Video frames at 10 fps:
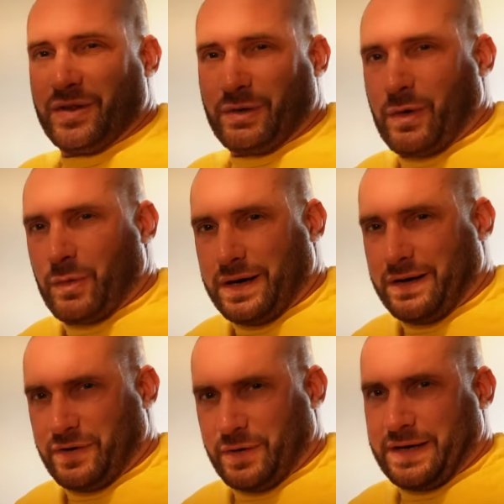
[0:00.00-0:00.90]
the wrong way
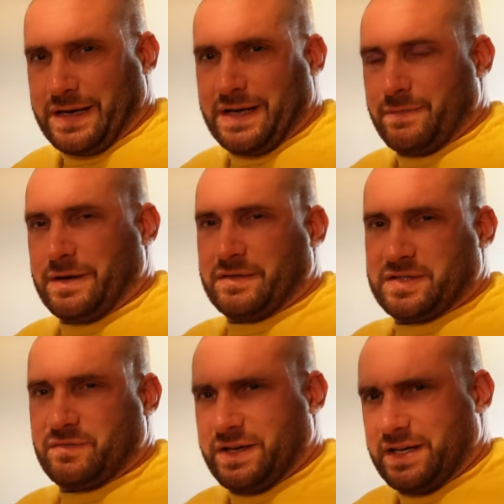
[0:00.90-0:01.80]
of doing it and have
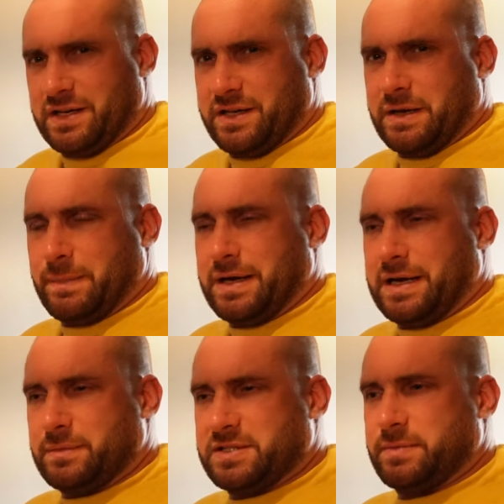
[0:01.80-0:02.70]
to relearn it
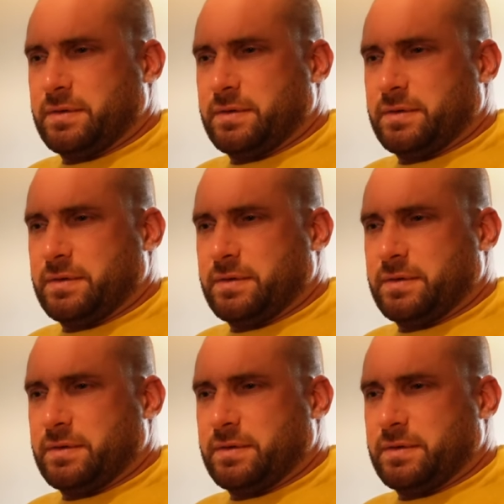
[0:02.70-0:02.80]
perhaps.